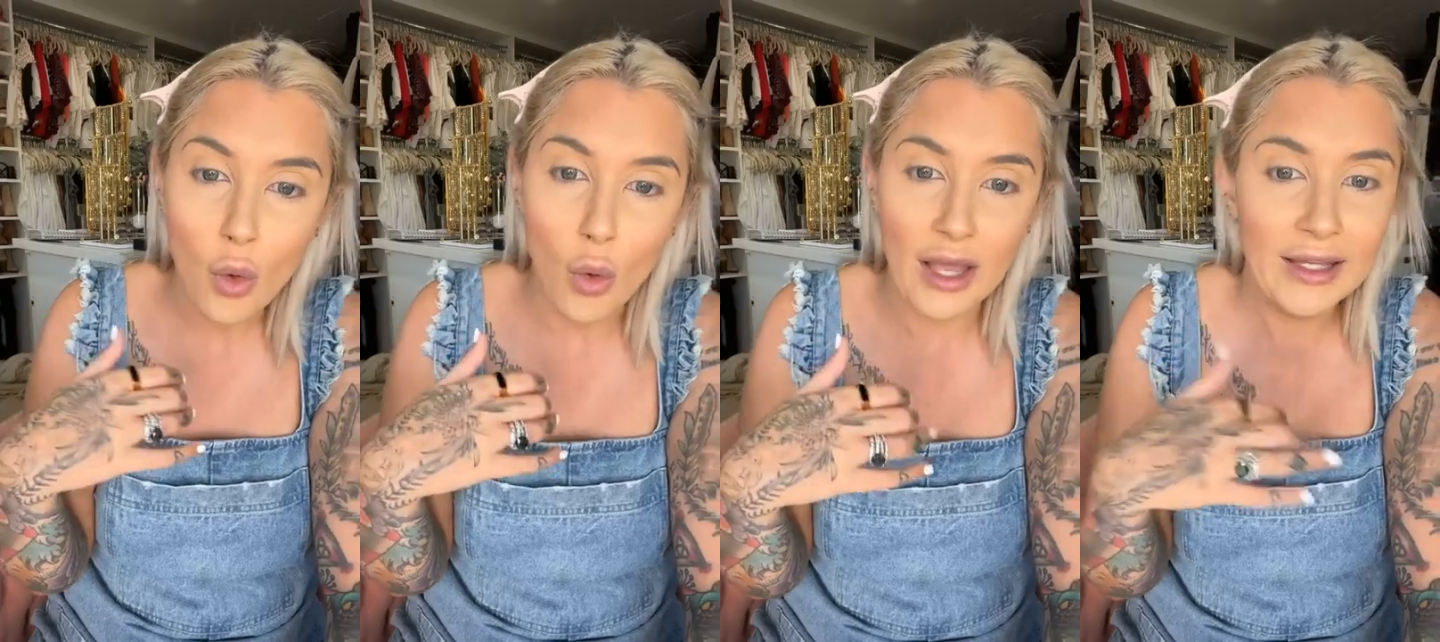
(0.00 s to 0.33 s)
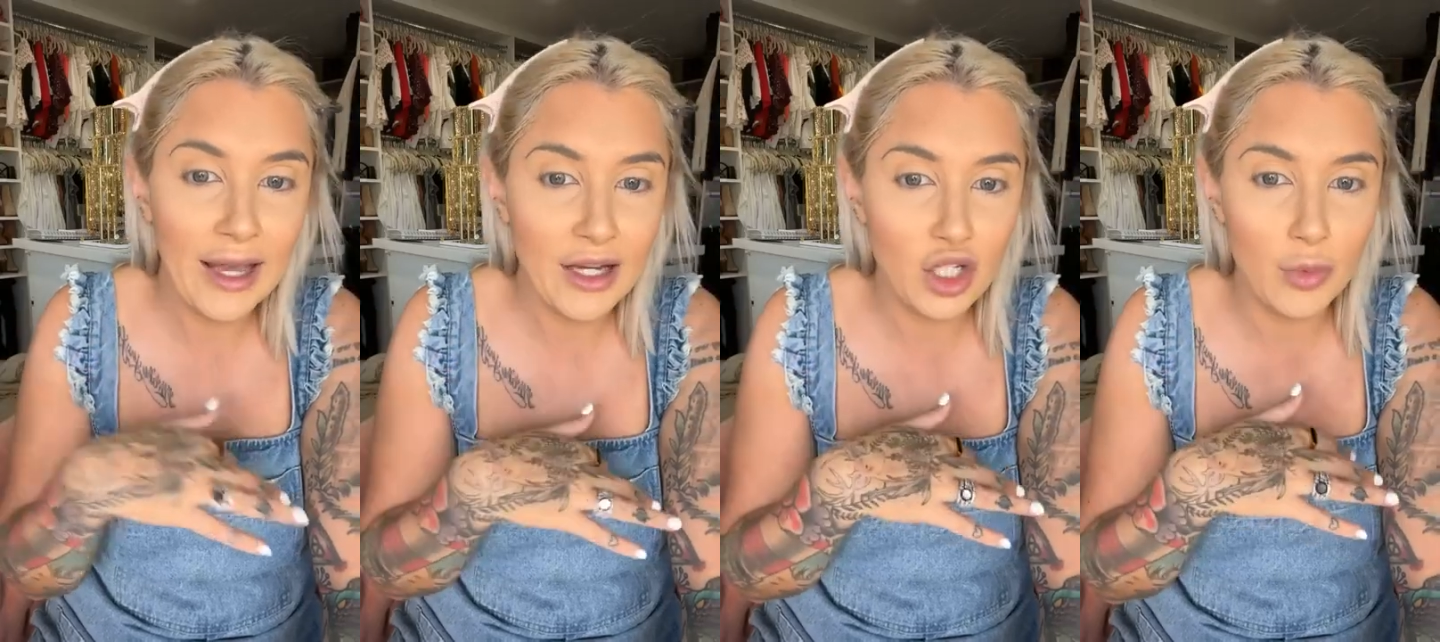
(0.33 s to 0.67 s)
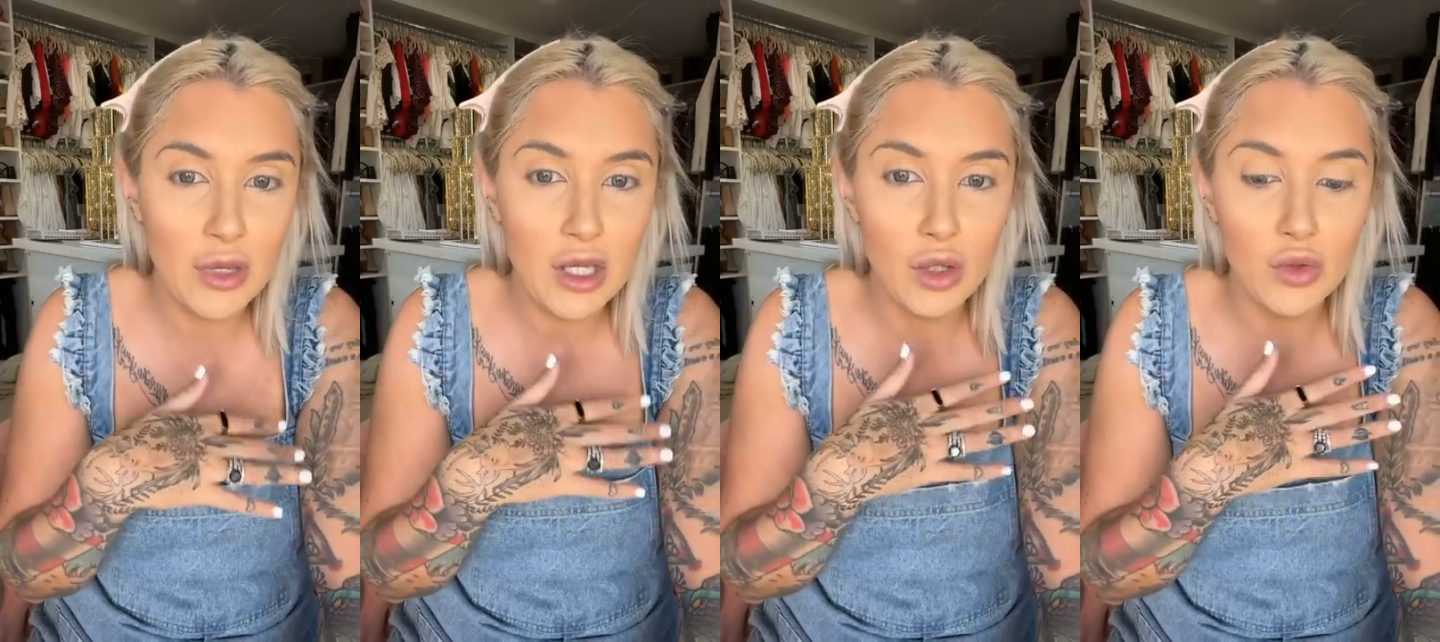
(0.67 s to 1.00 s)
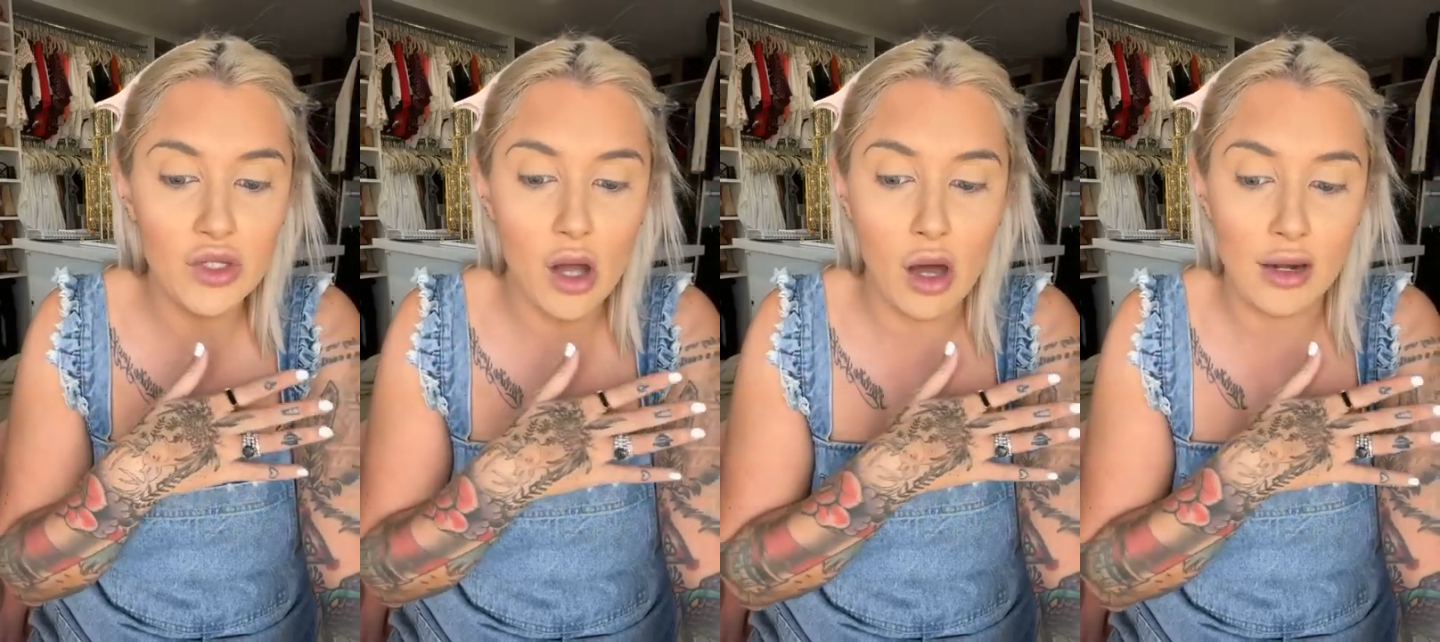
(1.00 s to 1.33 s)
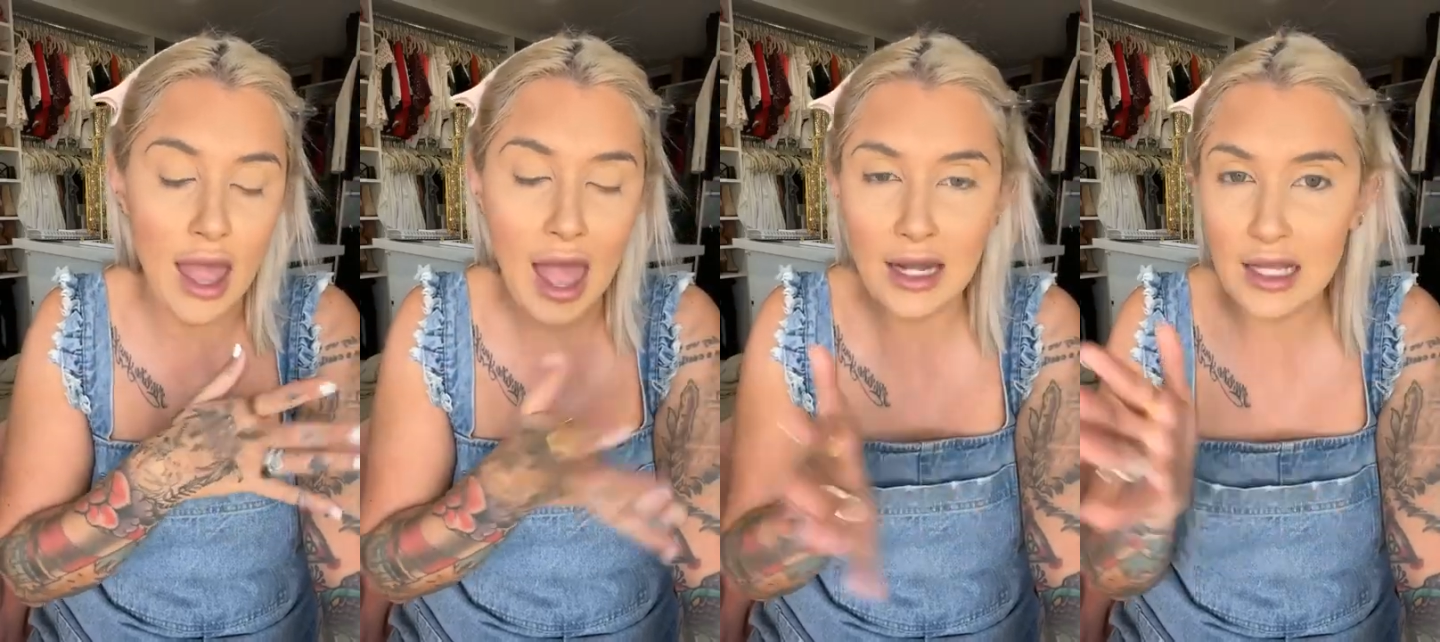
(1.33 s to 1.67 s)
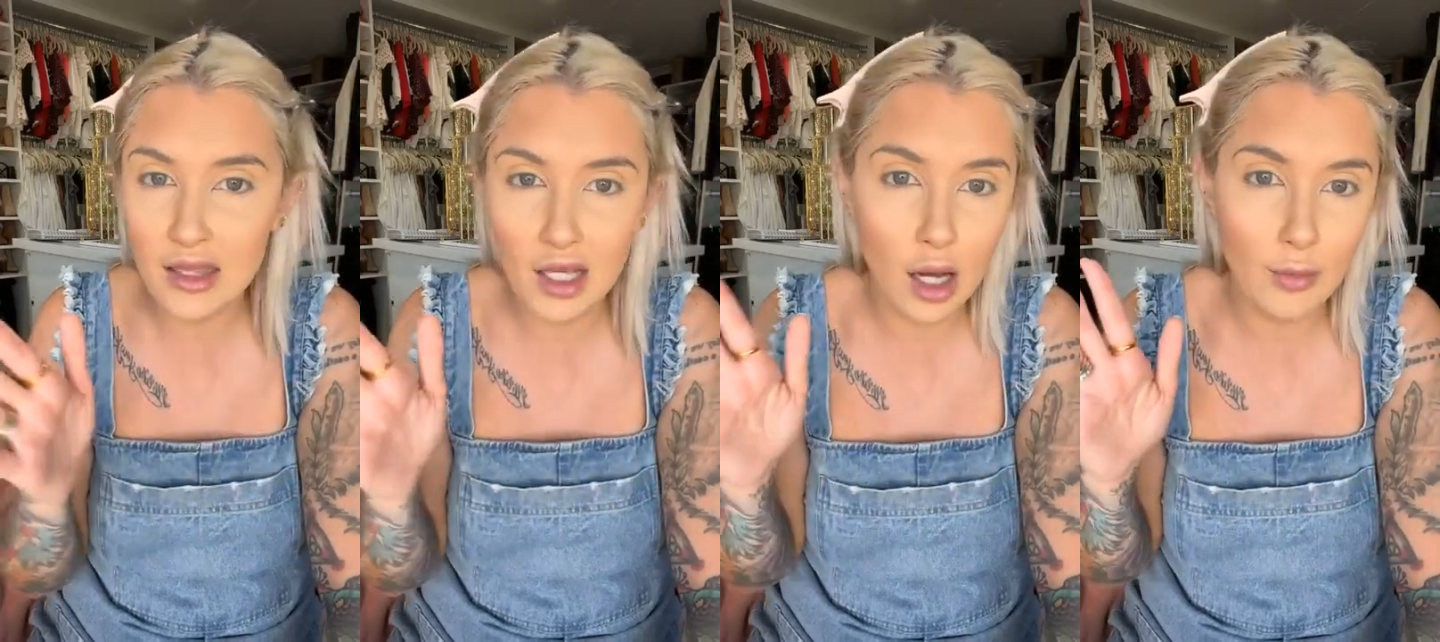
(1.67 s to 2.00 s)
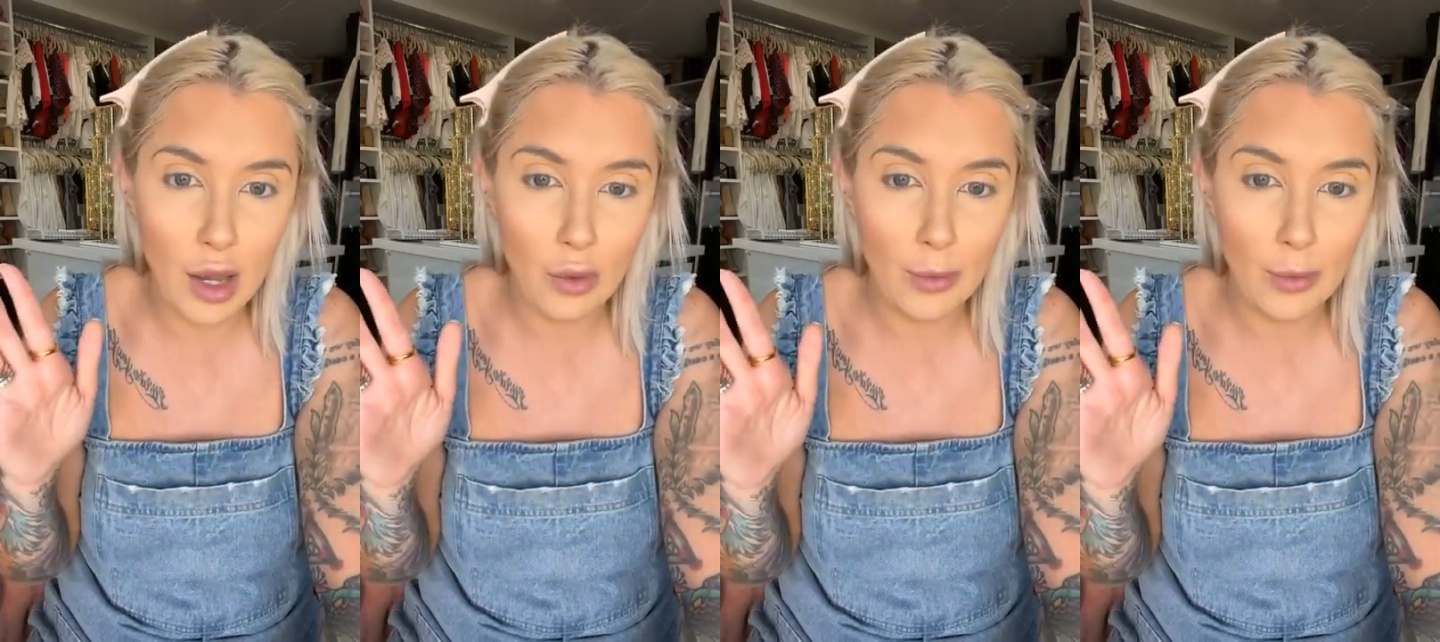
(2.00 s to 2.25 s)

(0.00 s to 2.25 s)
Y Cash can be used on anything on my